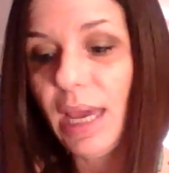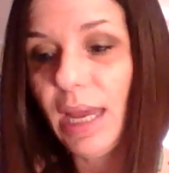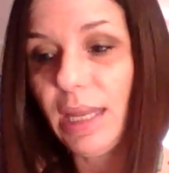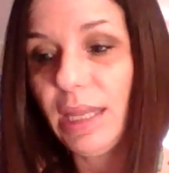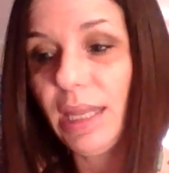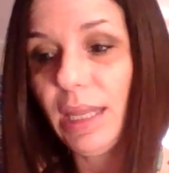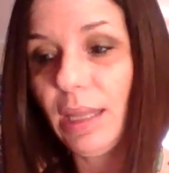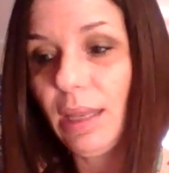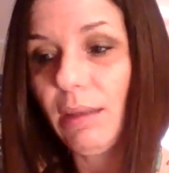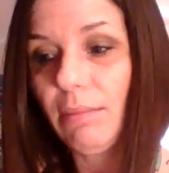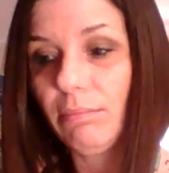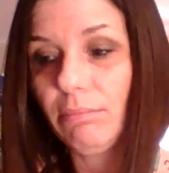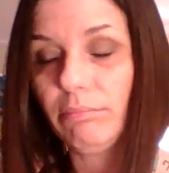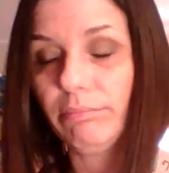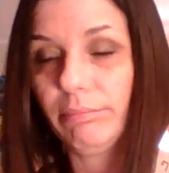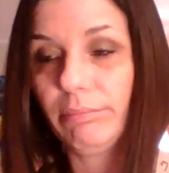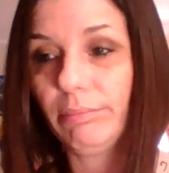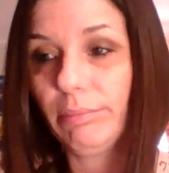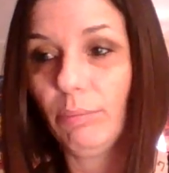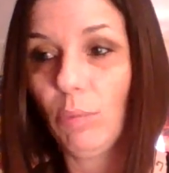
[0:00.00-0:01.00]
And,
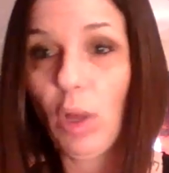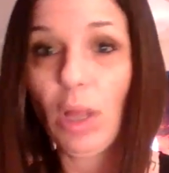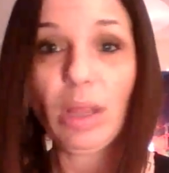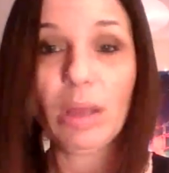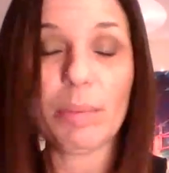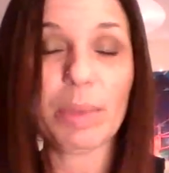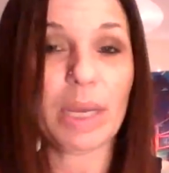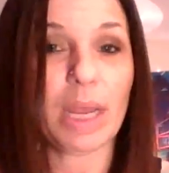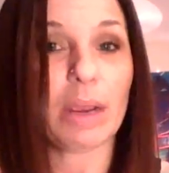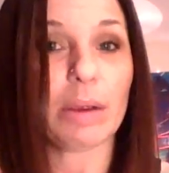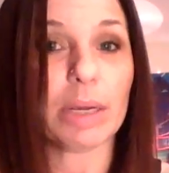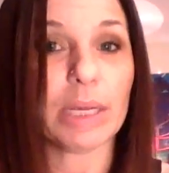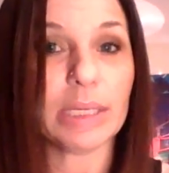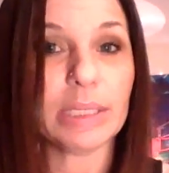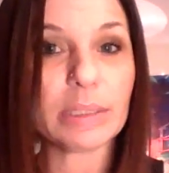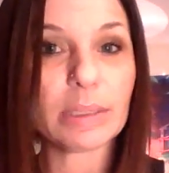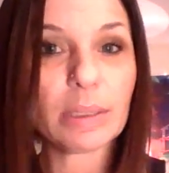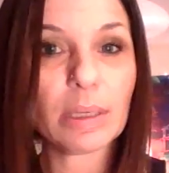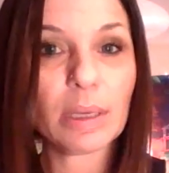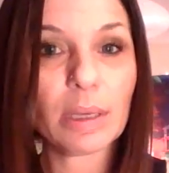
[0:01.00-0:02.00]
well, I'm an
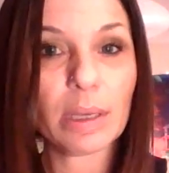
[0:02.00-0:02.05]
Aries.